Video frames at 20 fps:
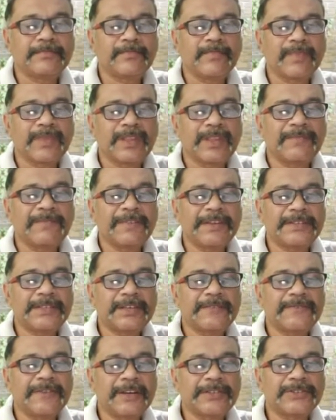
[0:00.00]
The
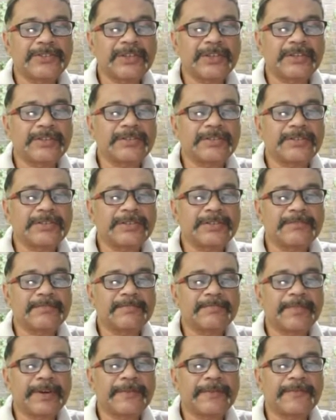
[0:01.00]
basic functions
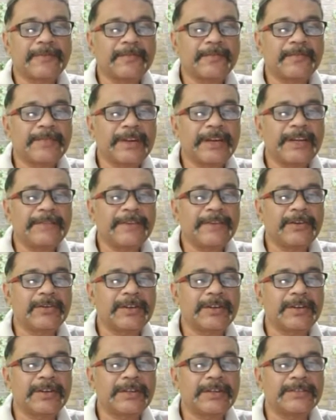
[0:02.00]
performed by living
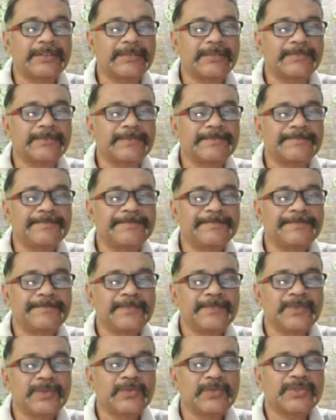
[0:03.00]
organisms
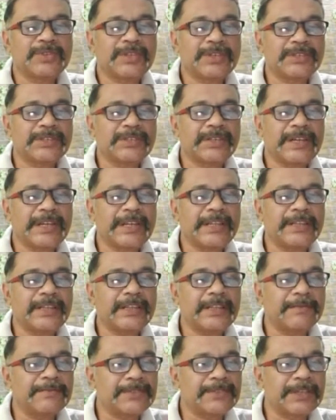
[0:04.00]
to sustain
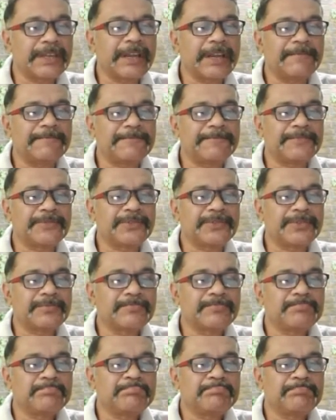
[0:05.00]
themselves
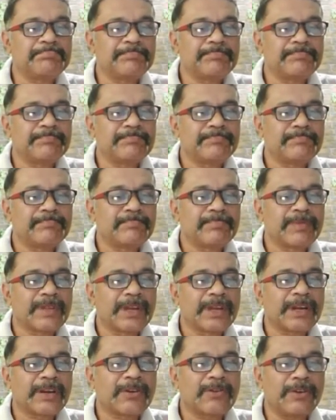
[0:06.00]

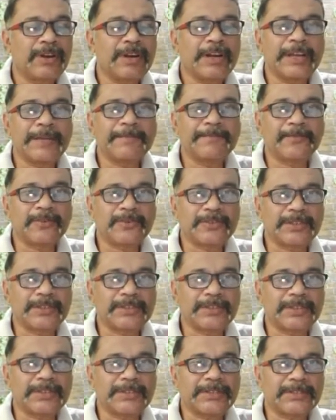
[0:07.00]
are called life
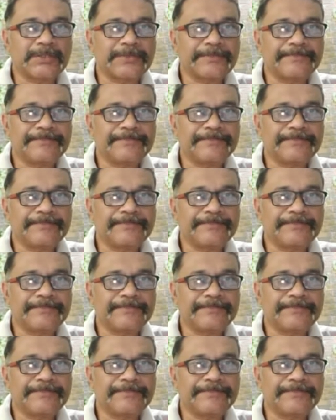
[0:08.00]
processes.